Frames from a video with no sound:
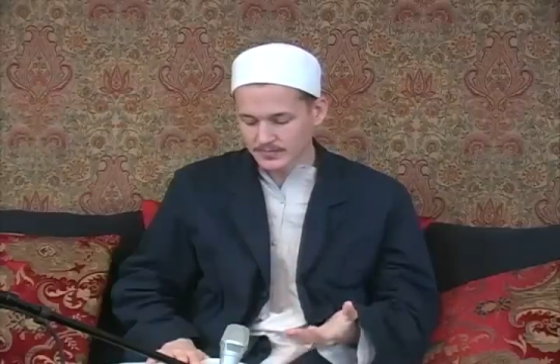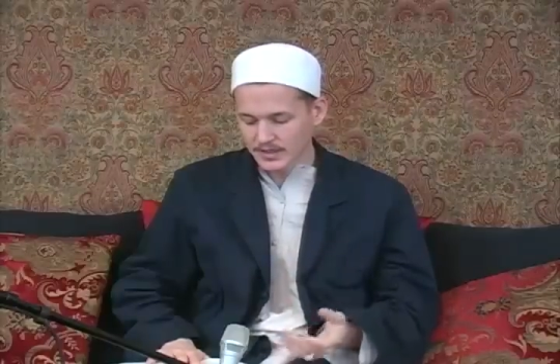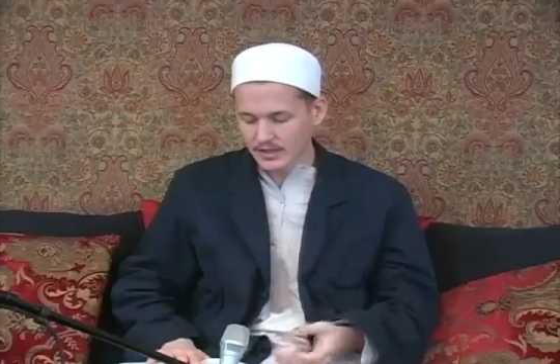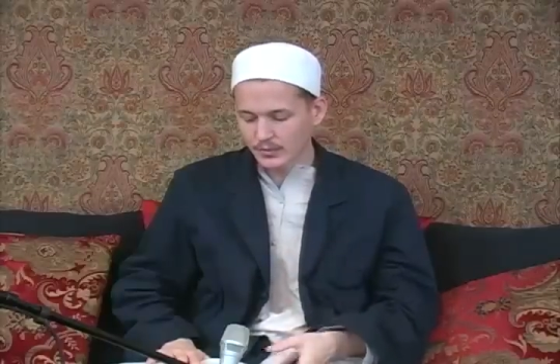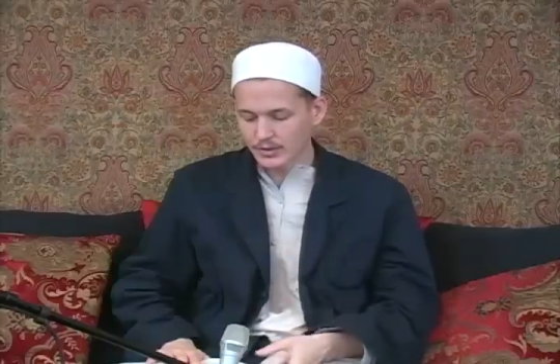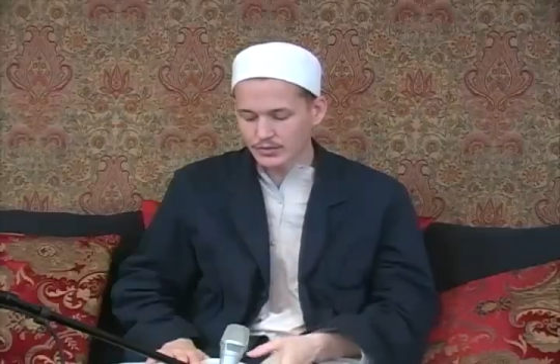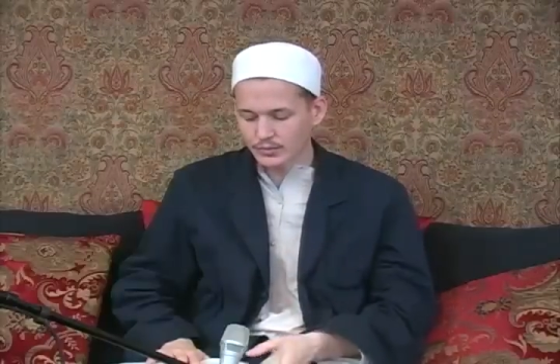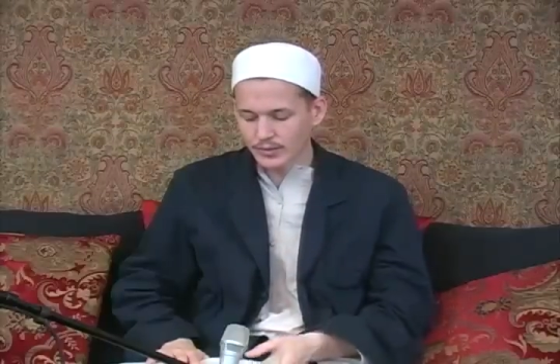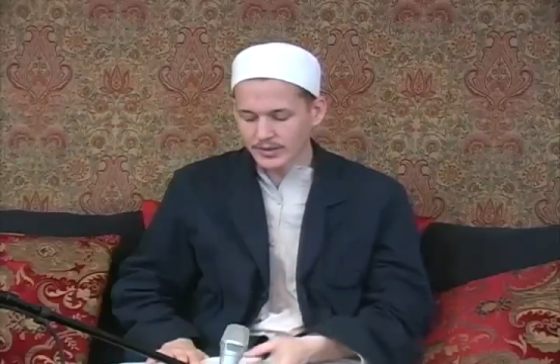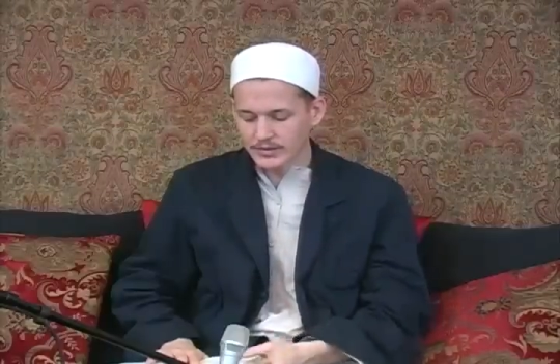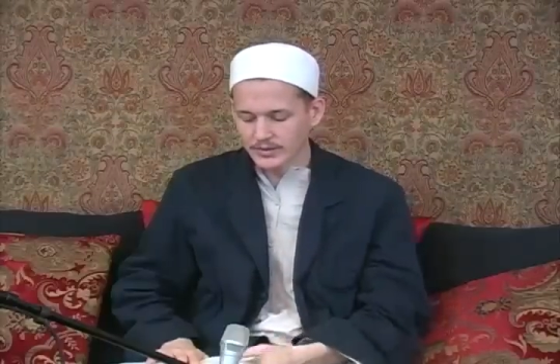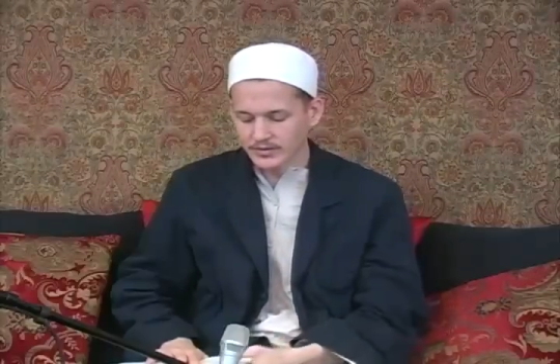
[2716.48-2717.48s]
in which
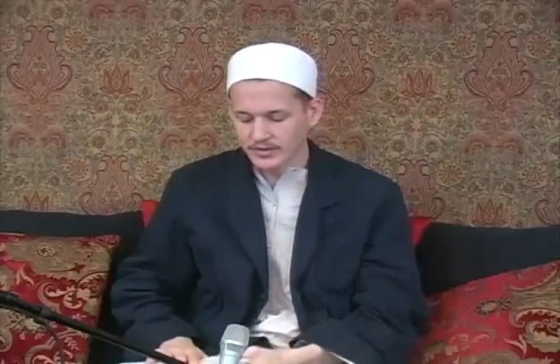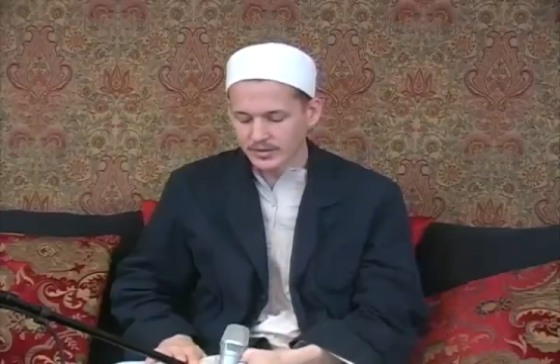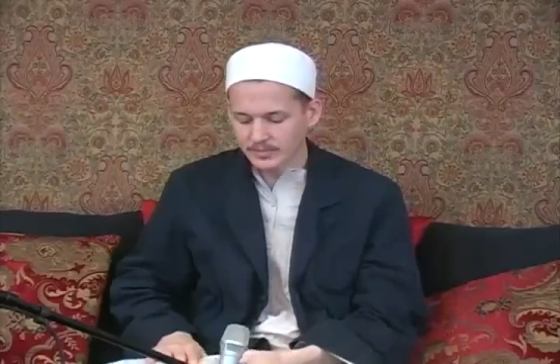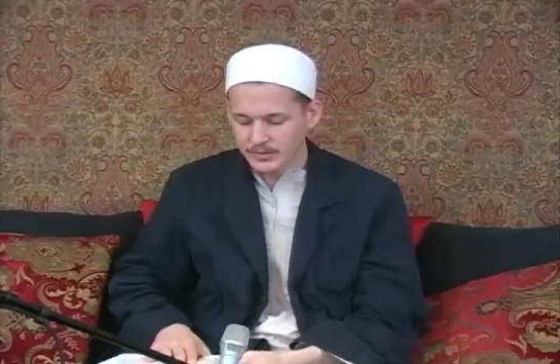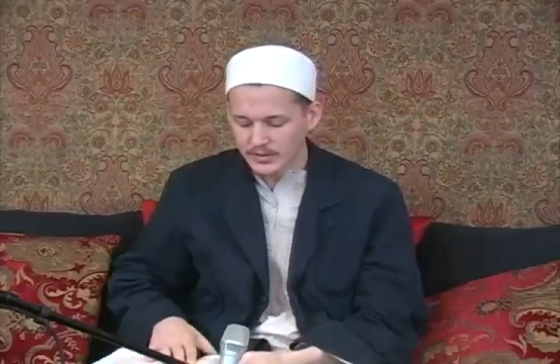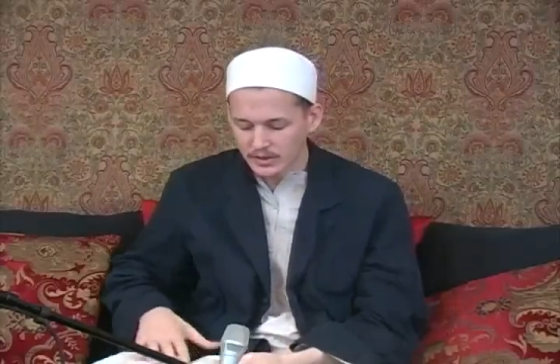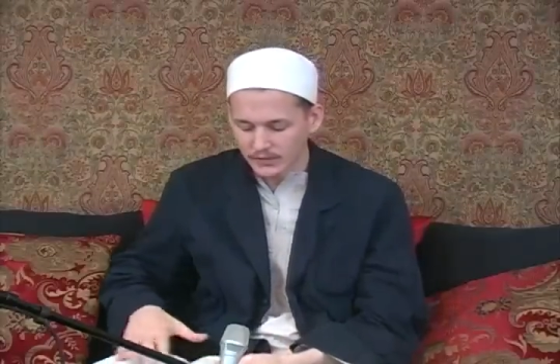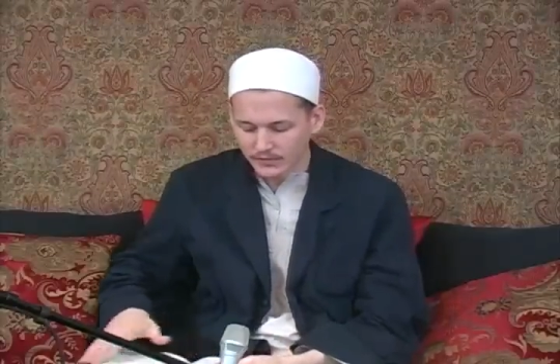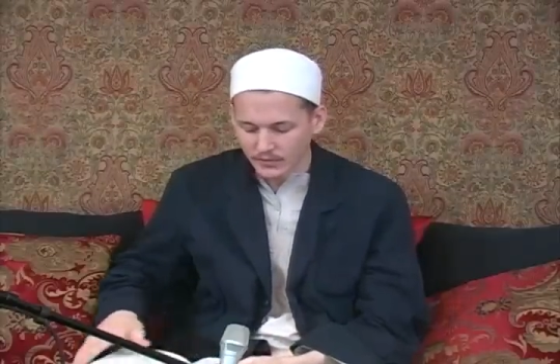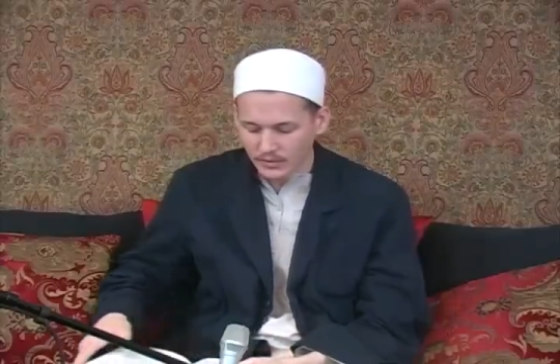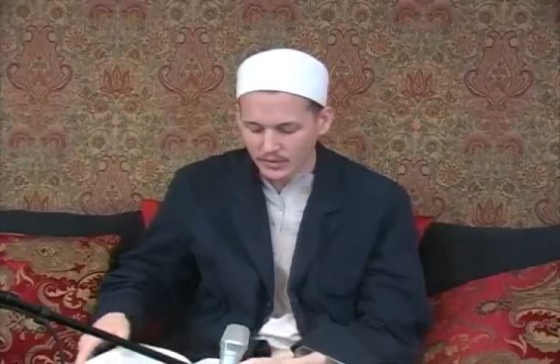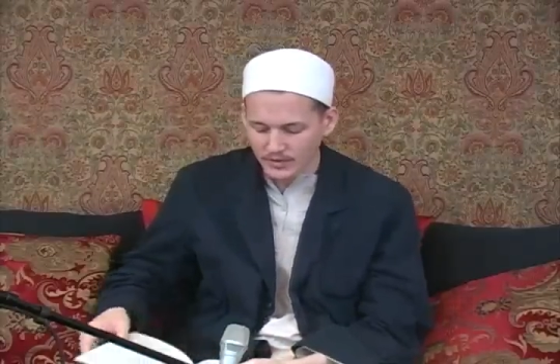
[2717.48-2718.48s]
renders the
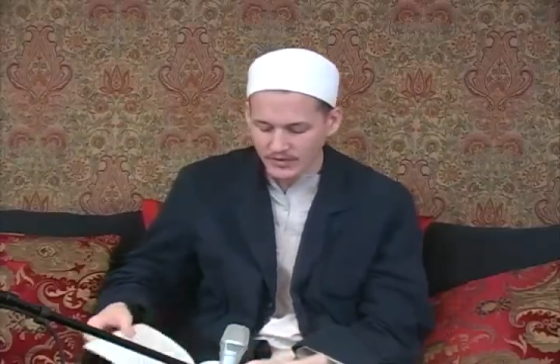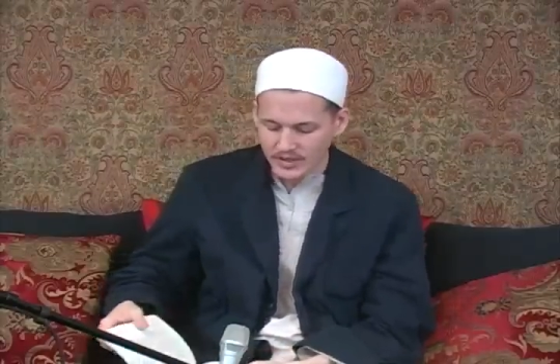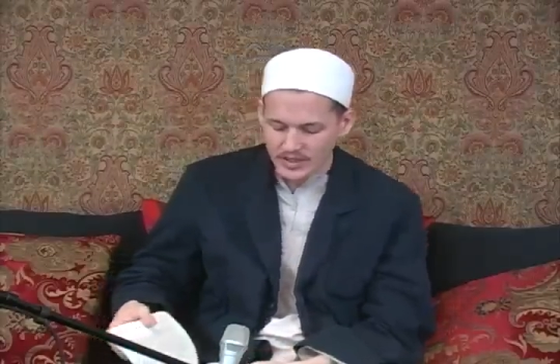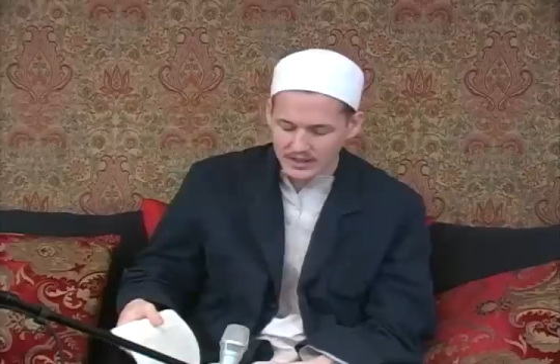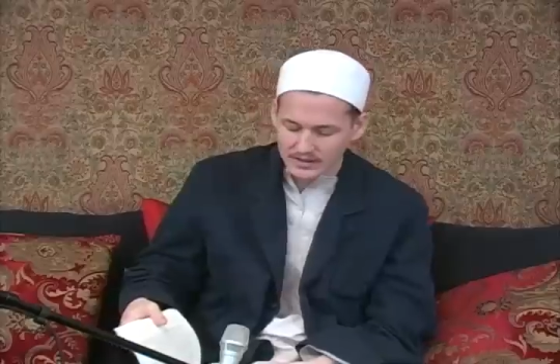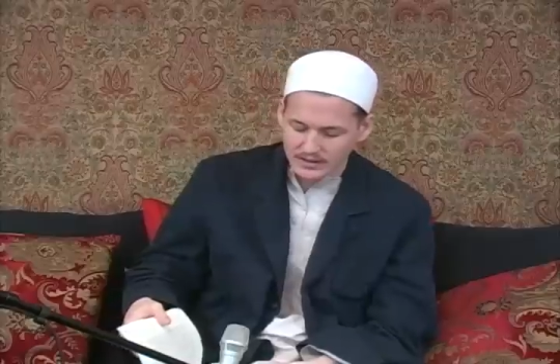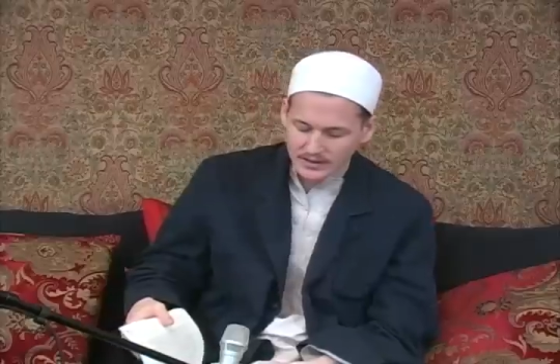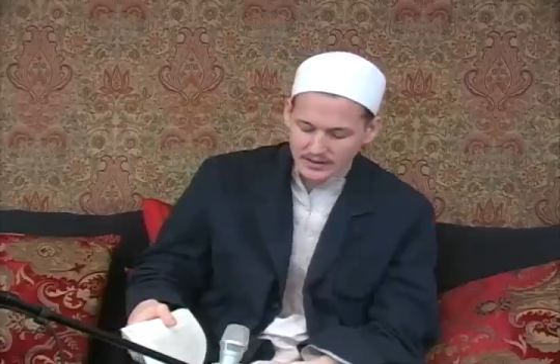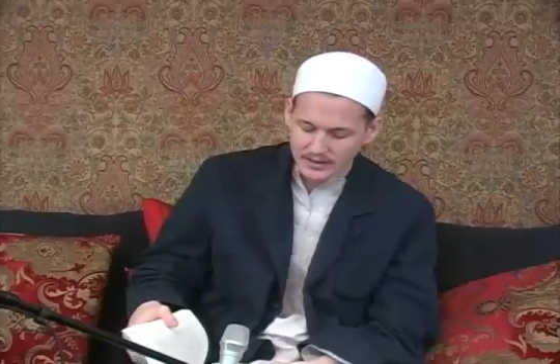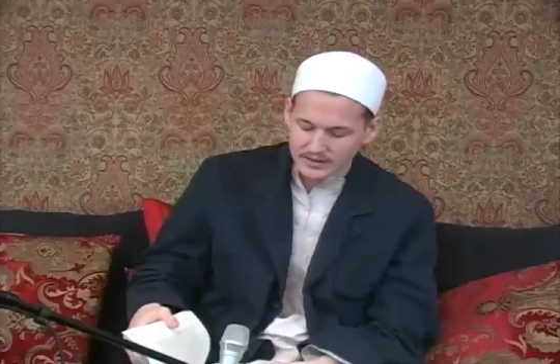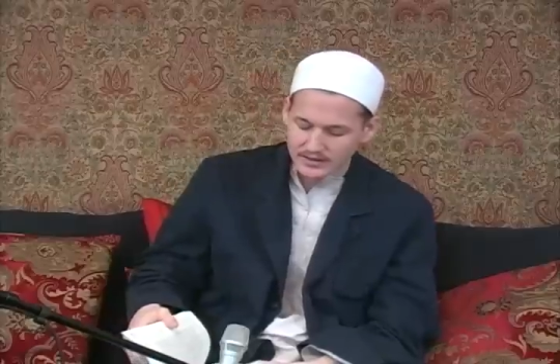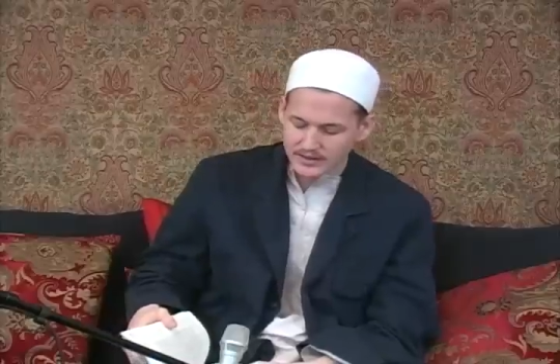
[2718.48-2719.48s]
beautiful or the ugly